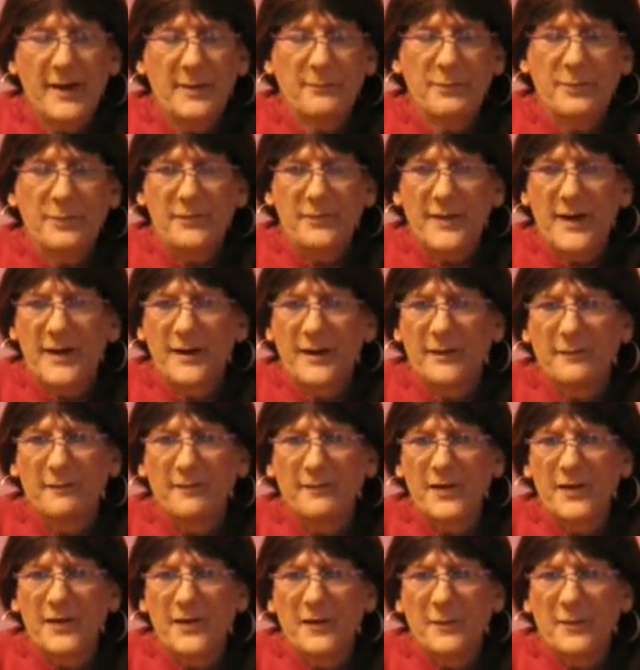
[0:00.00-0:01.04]
put that in a
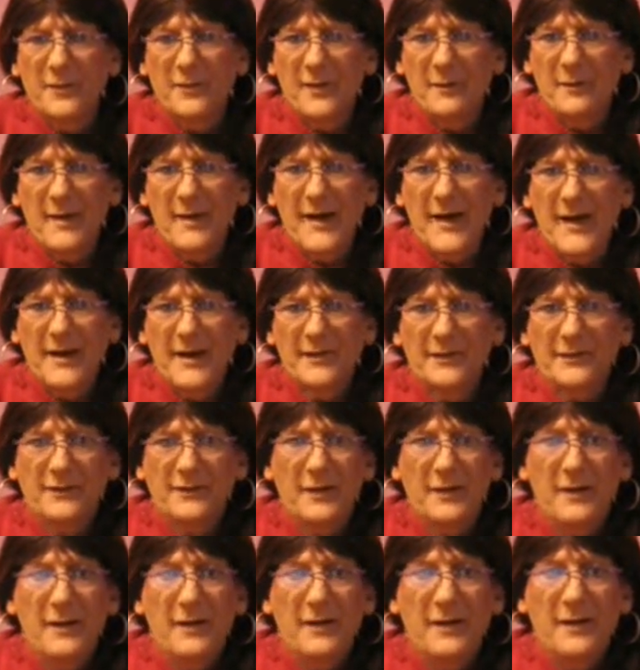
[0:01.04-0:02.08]
video in the
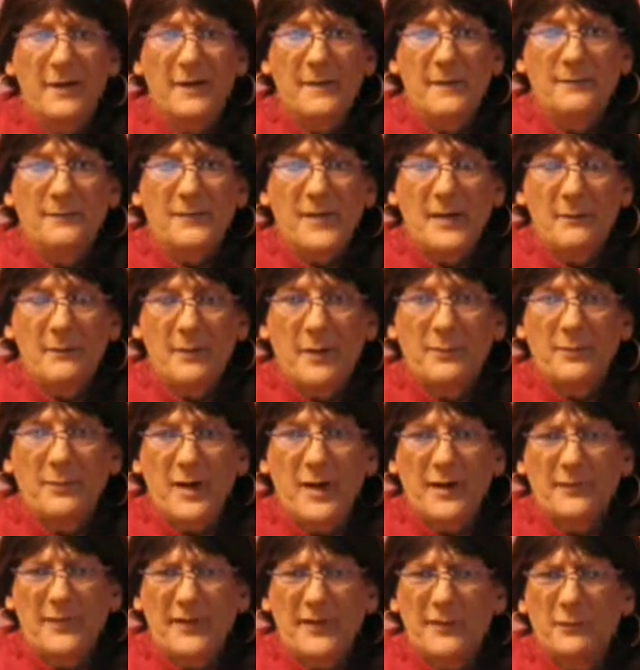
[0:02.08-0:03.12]
past about,
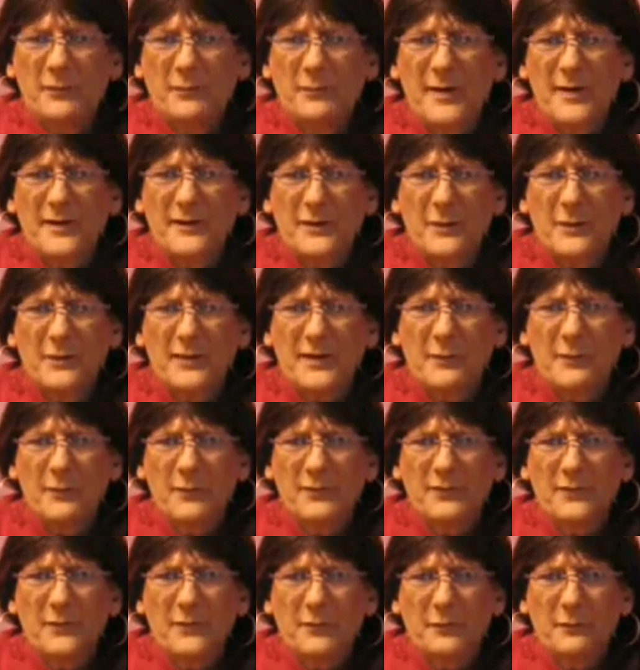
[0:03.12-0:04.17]
I think it was my Sogi
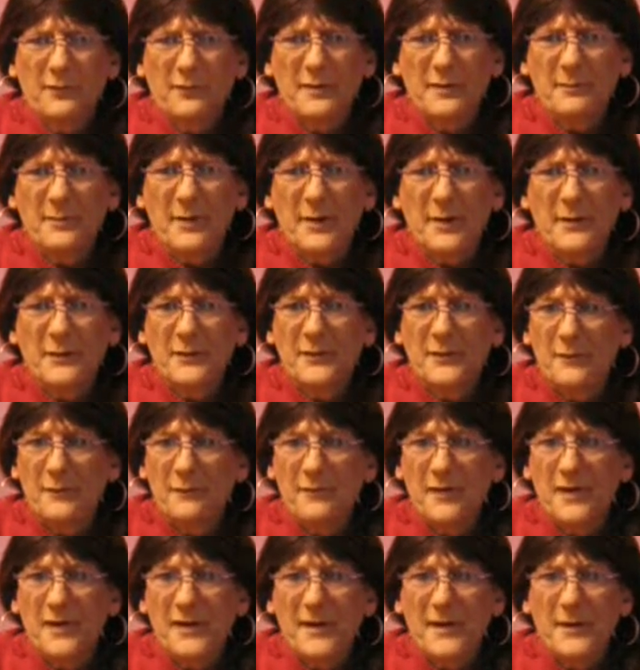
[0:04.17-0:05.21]
123 Part 2
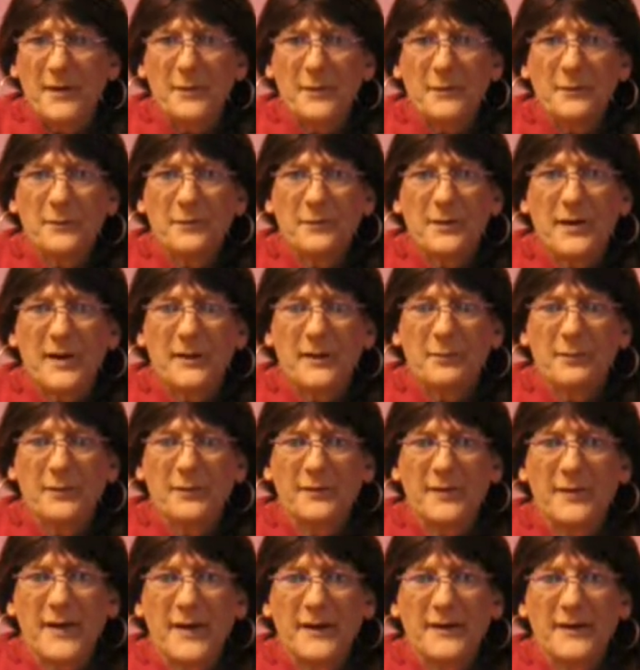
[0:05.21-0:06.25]
video that I
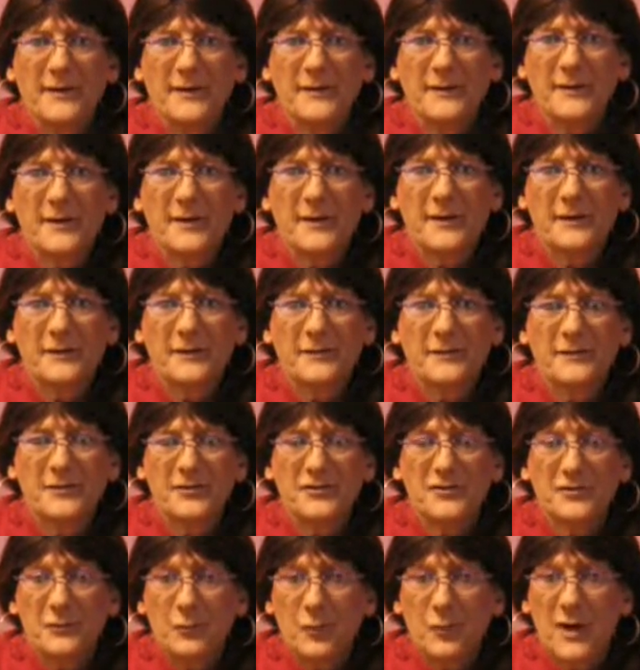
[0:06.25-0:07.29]
put that in, and you
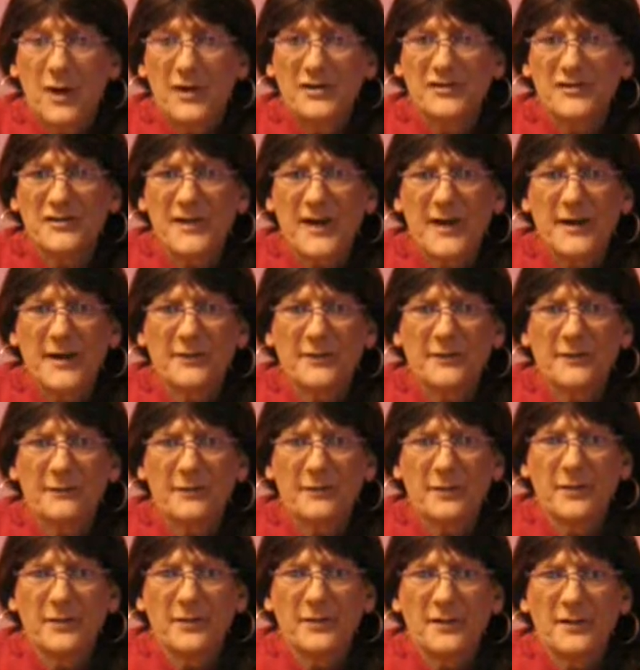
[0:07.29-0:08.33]
should watch that. It's a
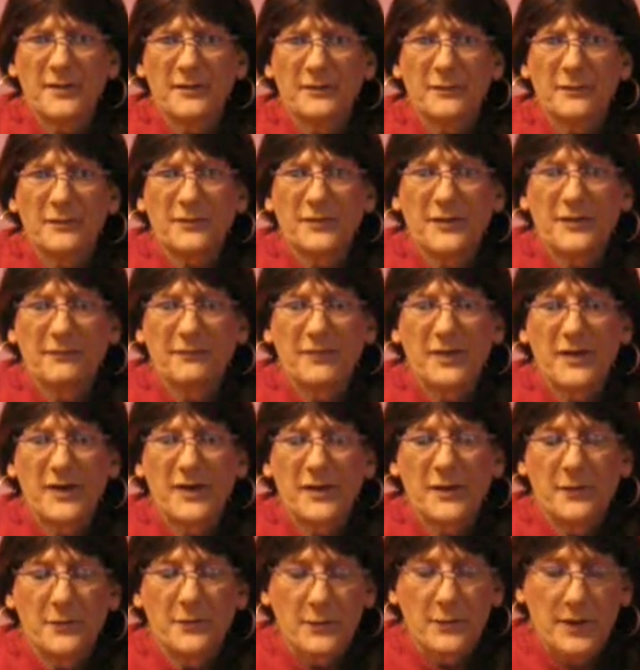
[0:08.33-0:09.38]
very interesting
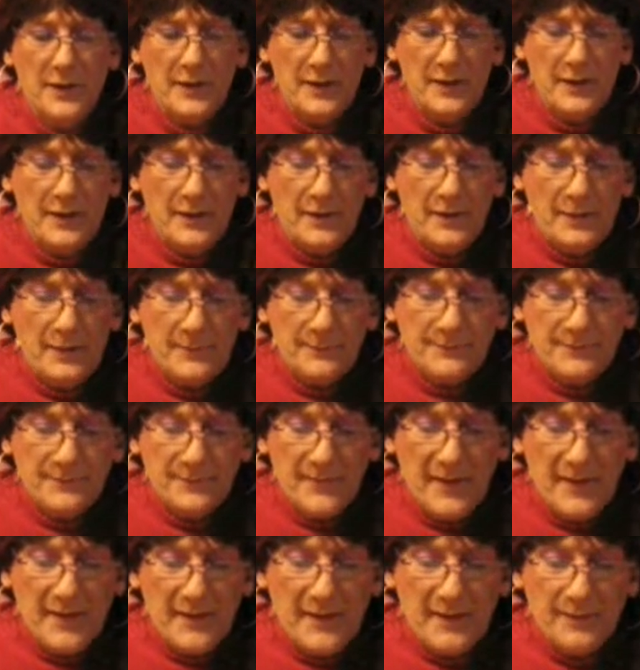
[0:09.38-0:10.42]
video.
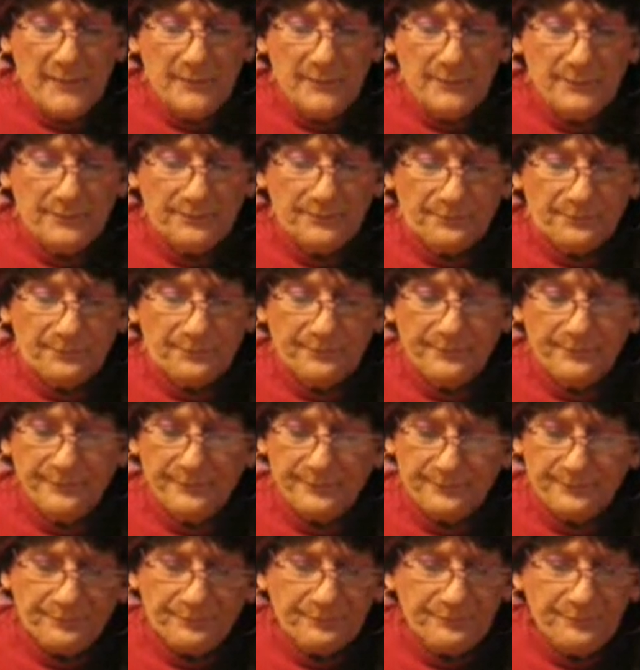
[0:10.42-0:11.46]

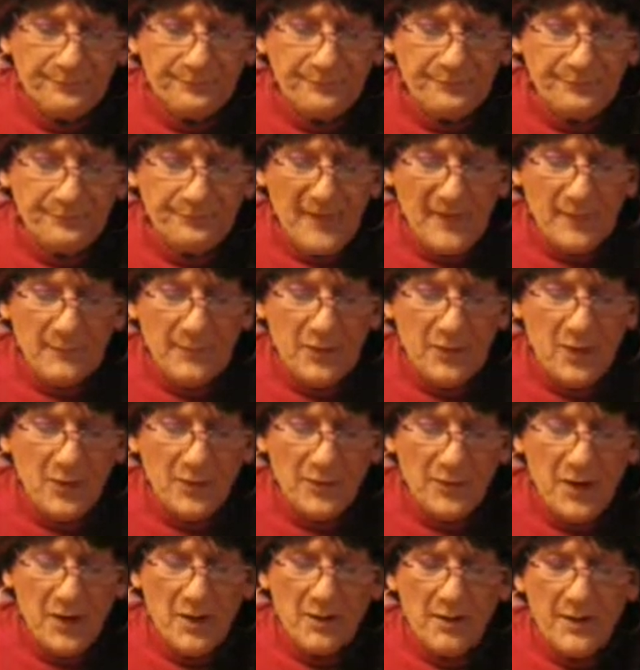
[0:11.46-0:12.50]
But
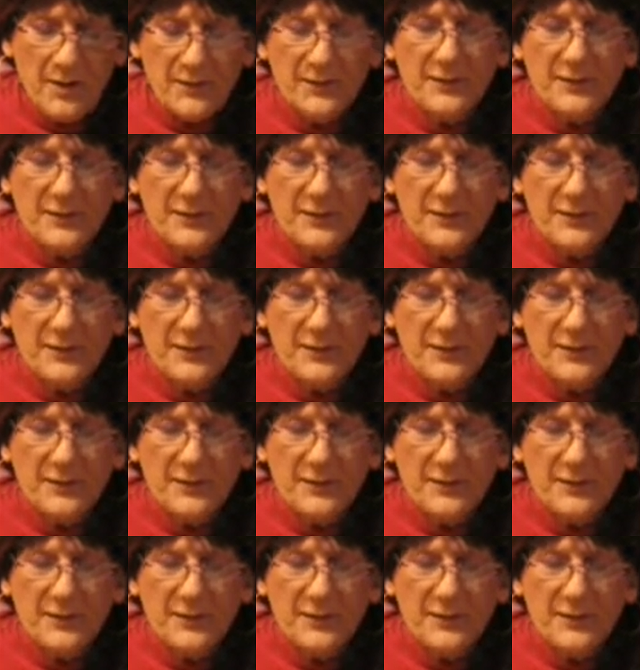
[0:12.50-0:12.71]
all in all, I